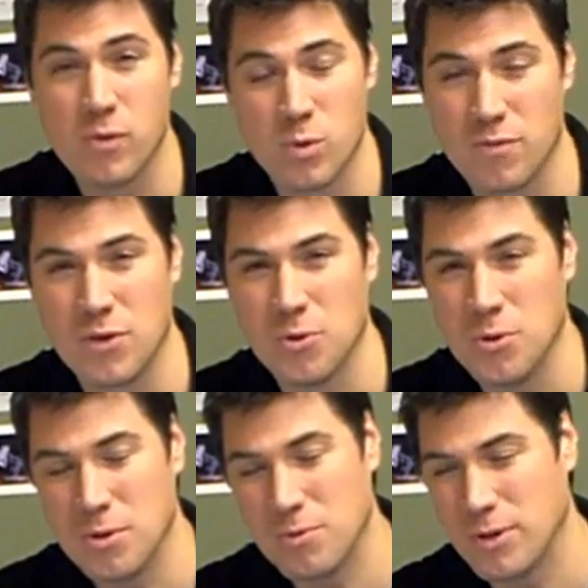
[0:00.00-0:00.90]
review,
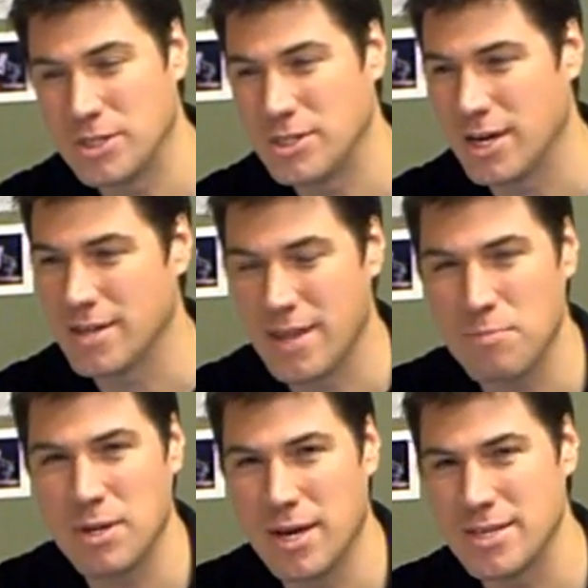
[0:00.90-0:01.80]
which uh, that'd
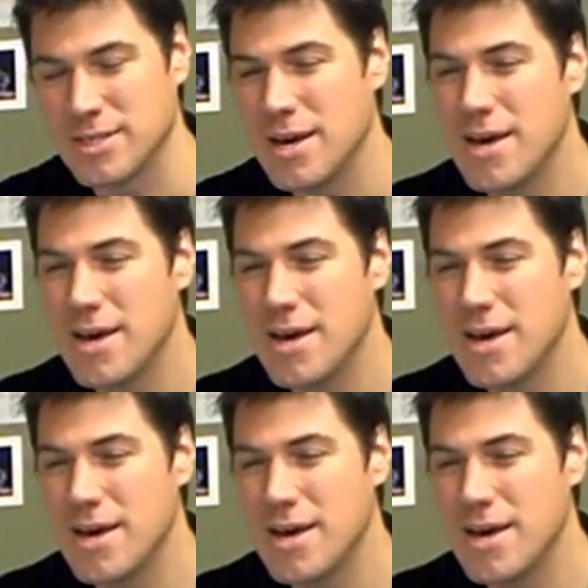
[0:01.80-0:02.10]
be nice.